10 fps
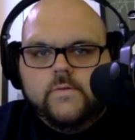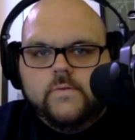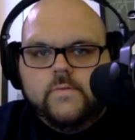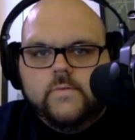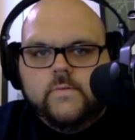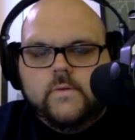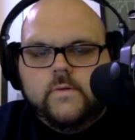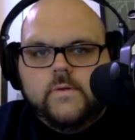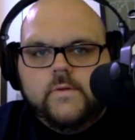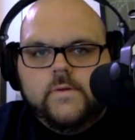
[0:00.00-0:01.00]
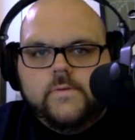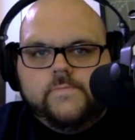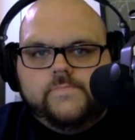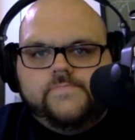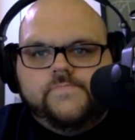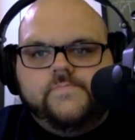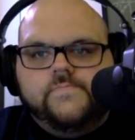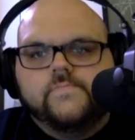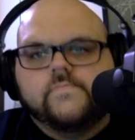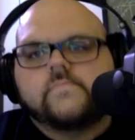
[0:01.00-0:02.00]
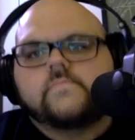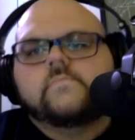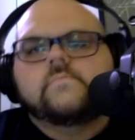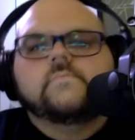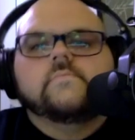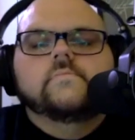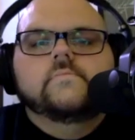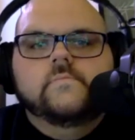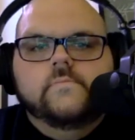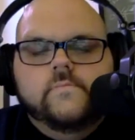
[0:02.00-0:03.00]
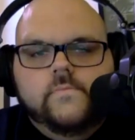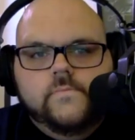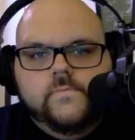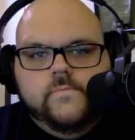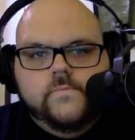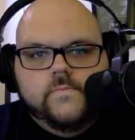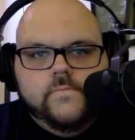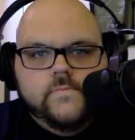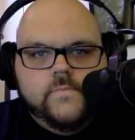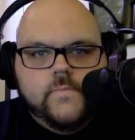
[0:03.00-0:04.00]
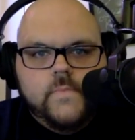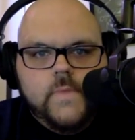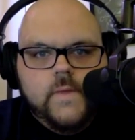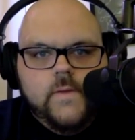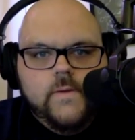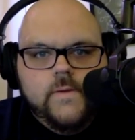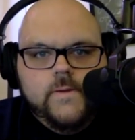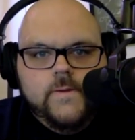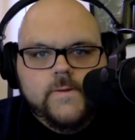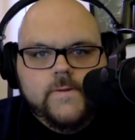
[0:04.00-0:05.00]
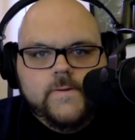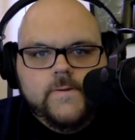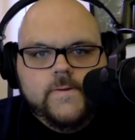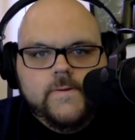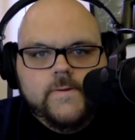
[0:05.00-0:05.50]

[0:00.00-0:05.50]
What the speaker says: The person shown says nothing.